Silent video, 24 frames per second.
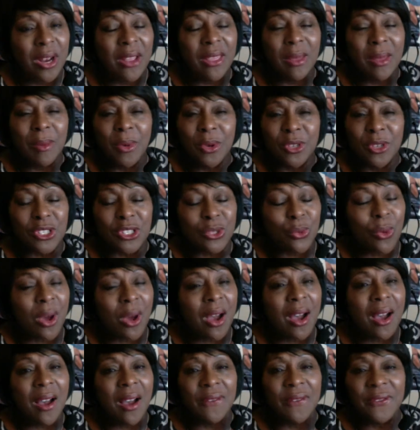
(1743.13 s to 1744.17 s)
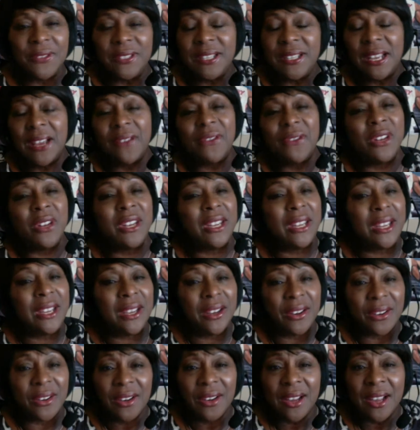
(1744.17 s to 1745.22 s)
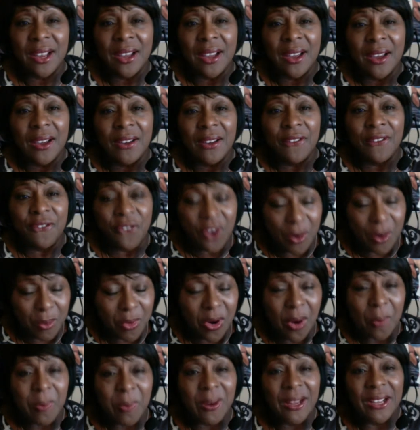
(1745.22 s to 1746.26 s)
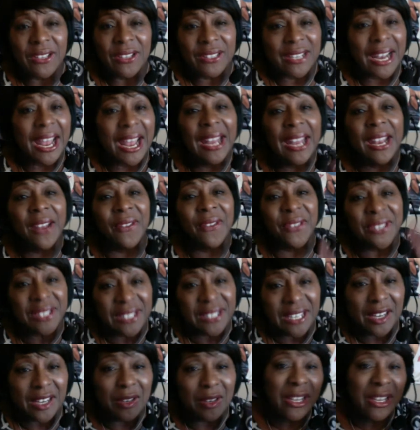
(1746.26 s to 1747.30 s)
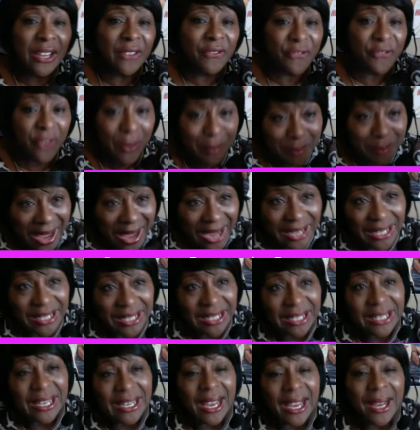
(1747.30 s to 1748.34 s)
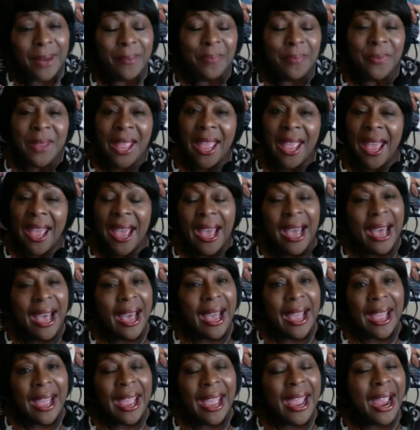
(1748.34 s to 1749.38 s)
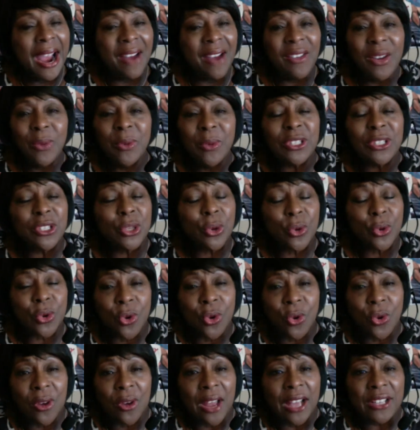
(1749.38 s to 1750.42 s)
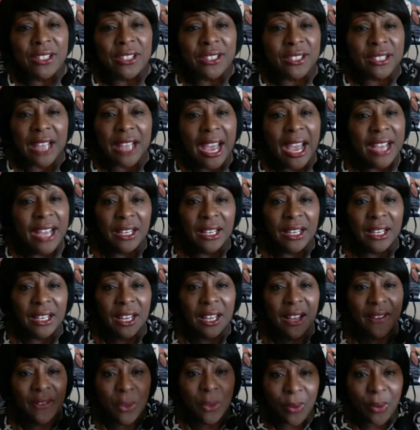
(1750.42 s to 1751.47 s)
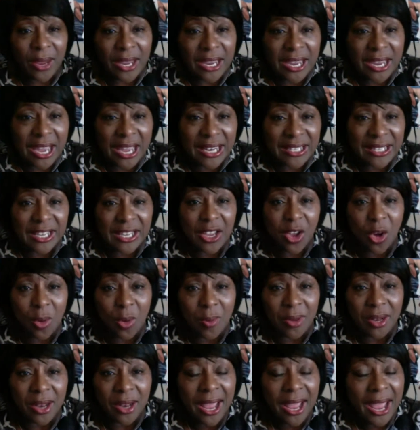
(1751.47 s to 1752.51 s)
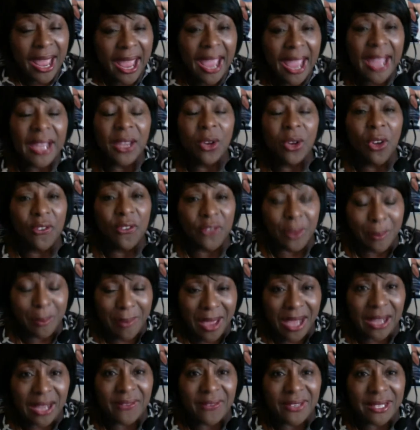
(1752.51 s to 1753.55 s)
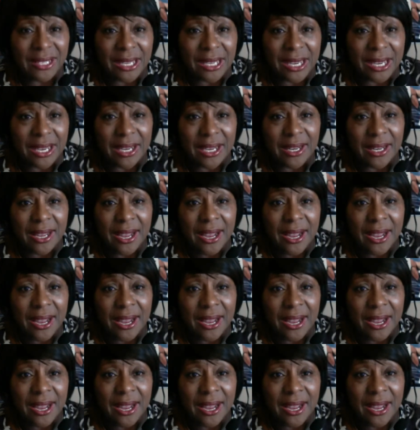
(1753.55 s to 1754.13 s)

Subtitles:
of the most suave, debonair football players that I had ever seen from back in the day. Harry was so cool. I used to love the way he had his helmet hanging off the back of his head.